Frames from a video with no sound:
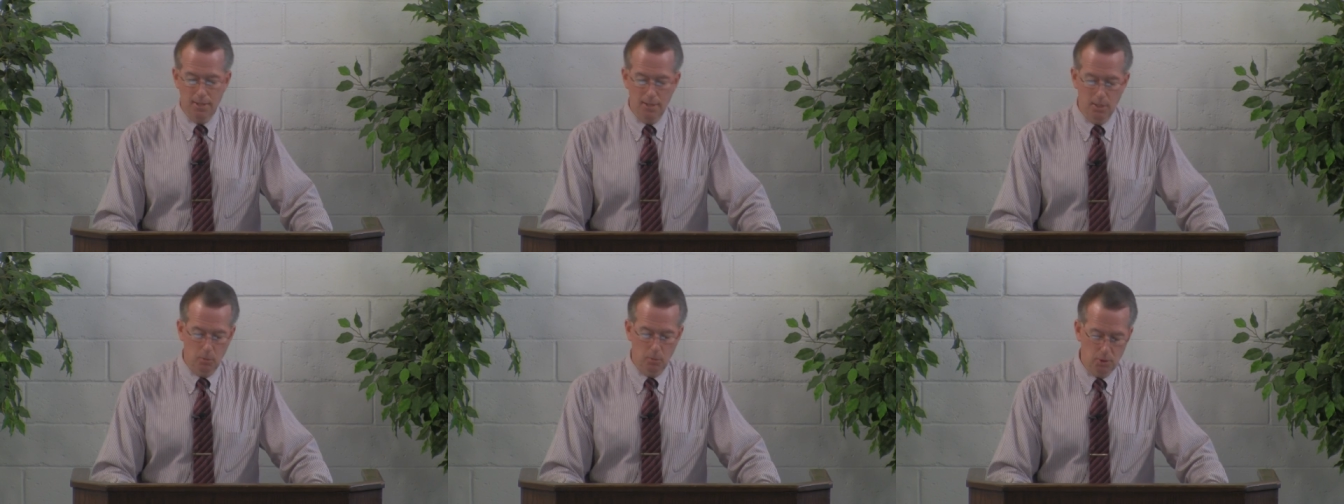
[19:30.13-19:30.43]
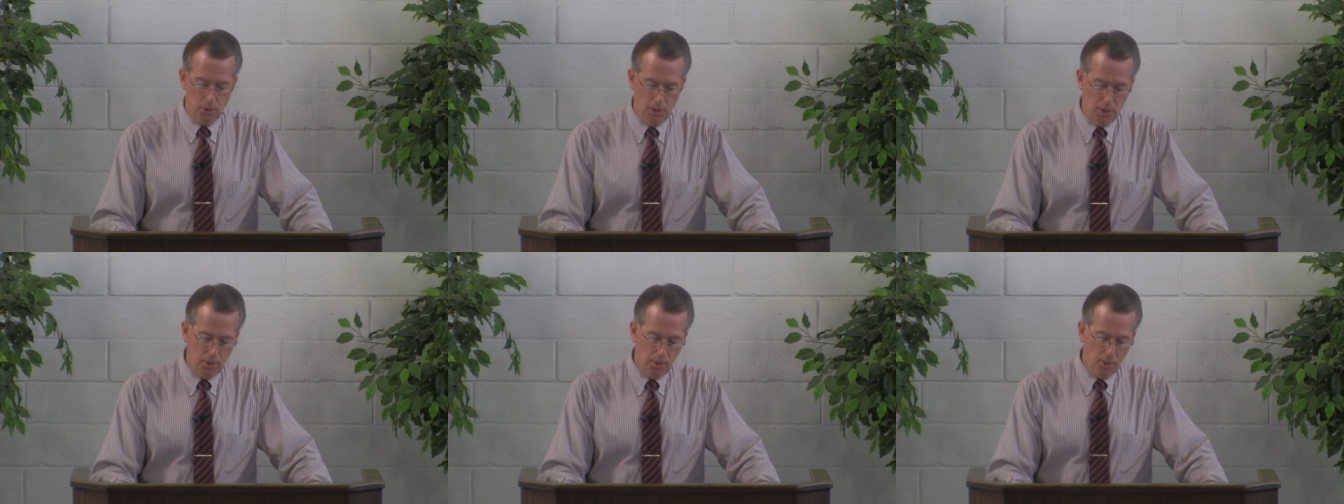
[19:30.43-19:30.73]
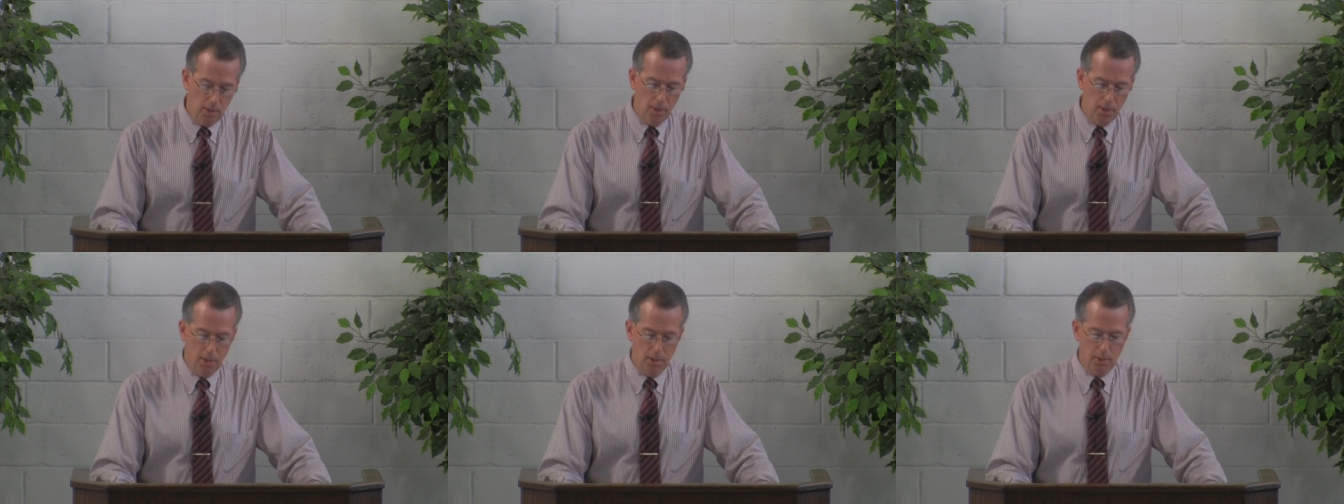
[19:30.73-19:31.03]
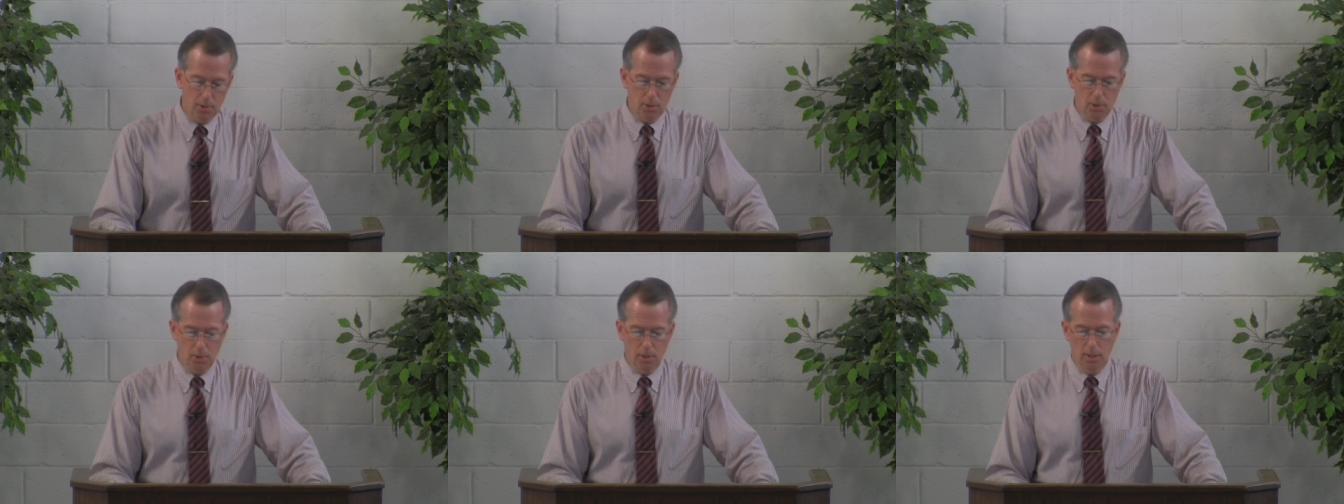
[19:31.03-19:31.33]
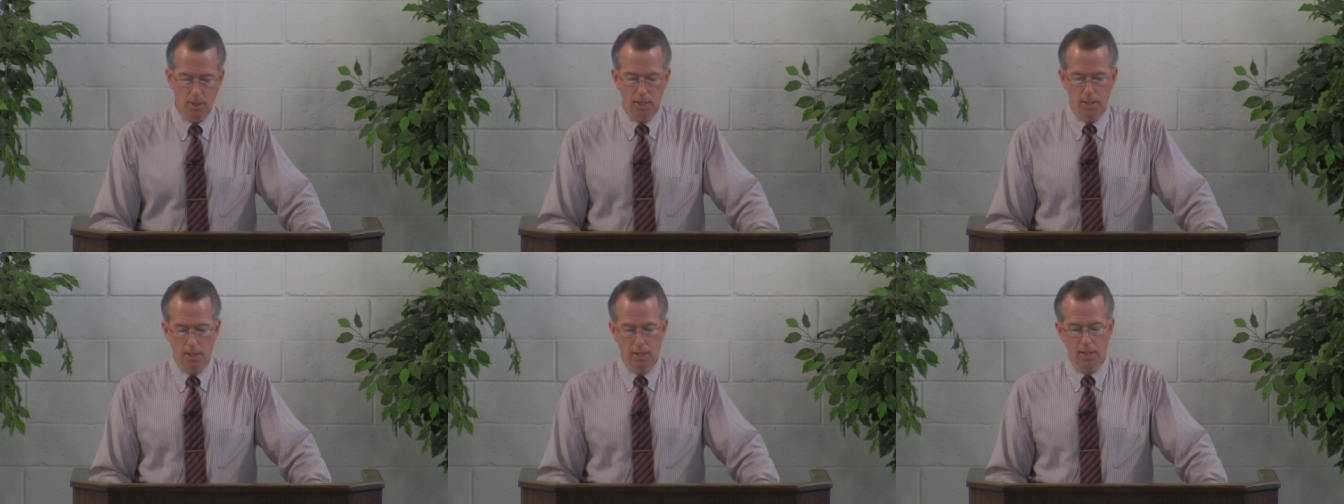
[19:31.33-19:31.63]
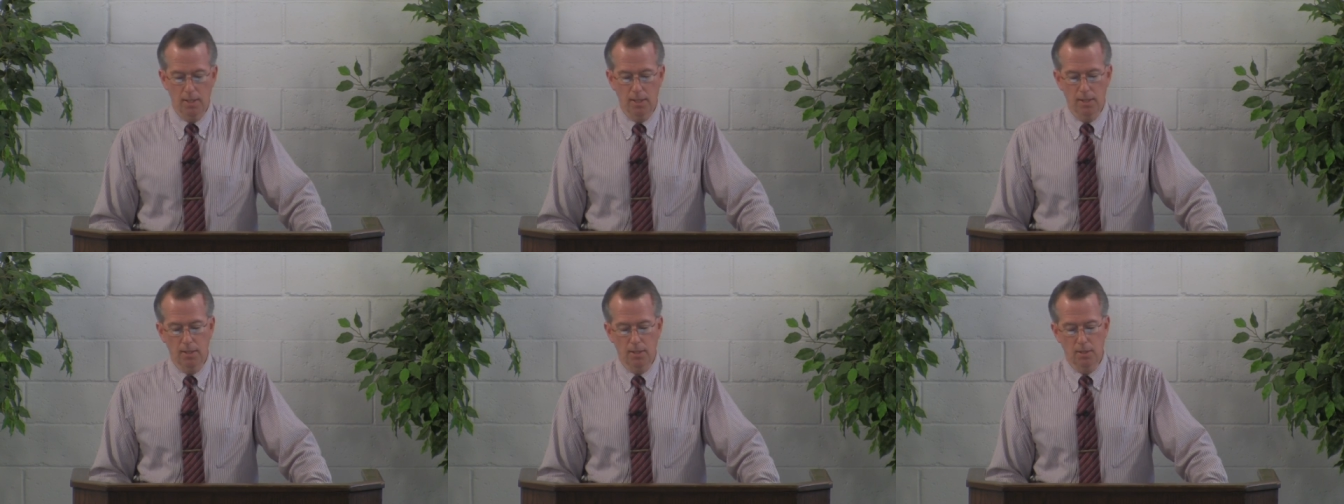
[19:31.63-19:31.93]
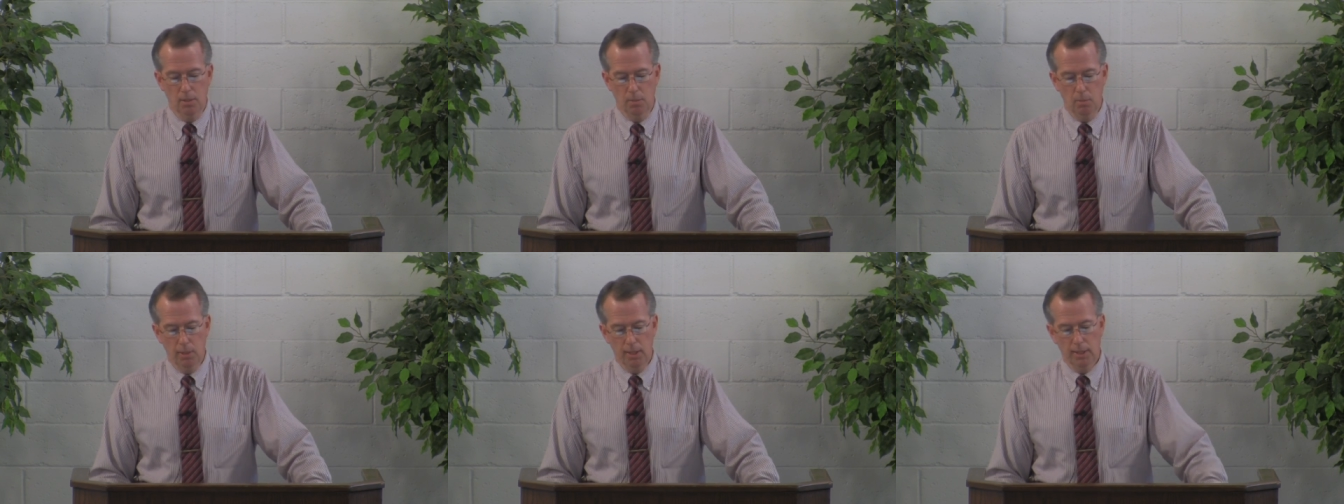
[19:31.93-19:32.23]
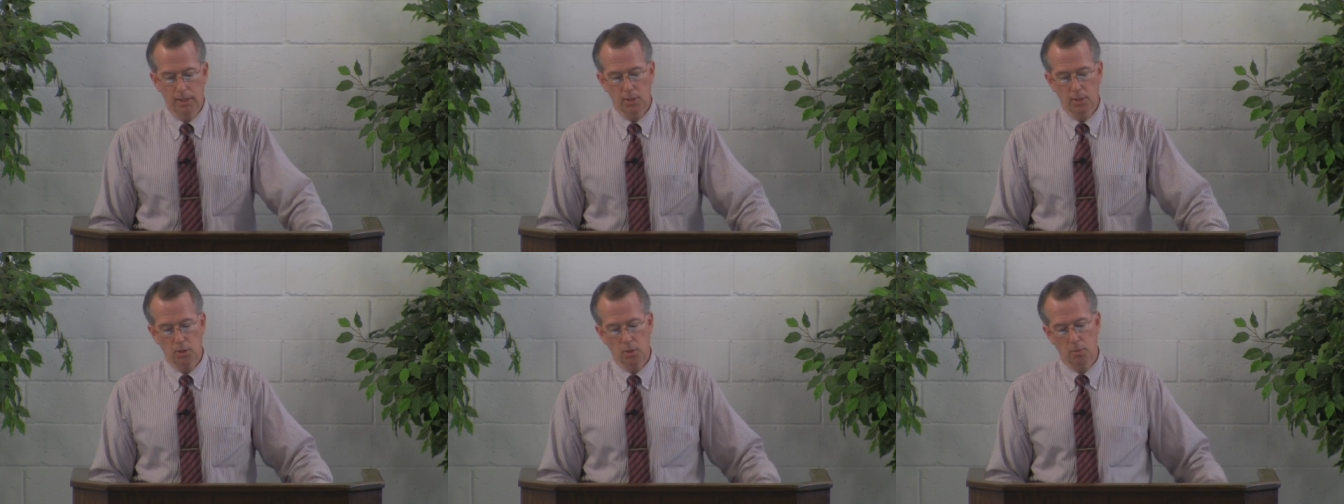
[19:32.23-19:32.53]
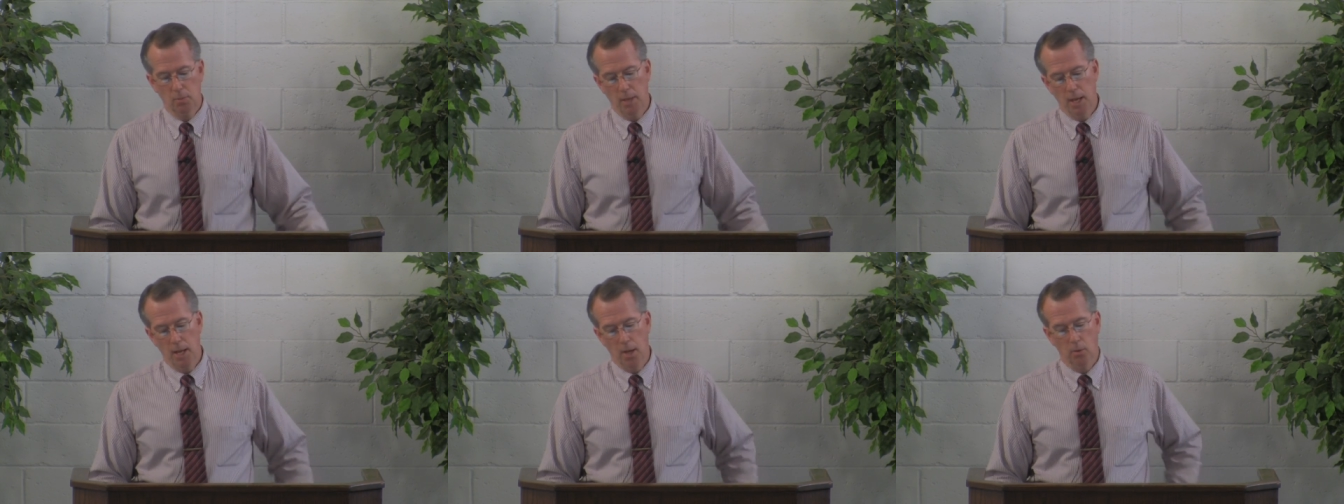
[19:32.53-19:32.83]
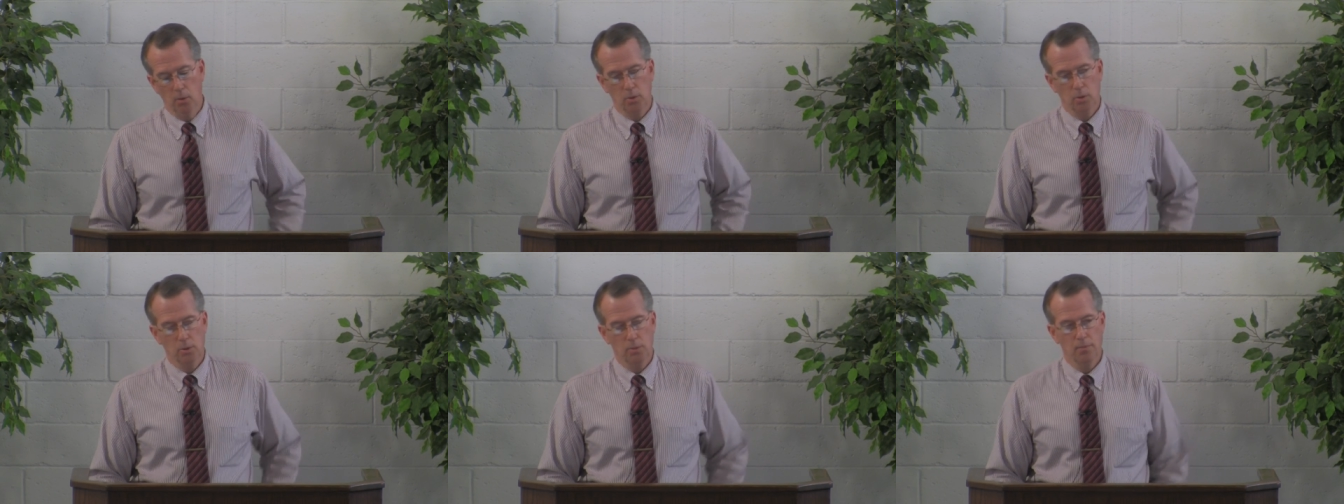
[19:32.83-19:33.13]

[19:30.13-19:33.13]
that was in their hearts to bring this about.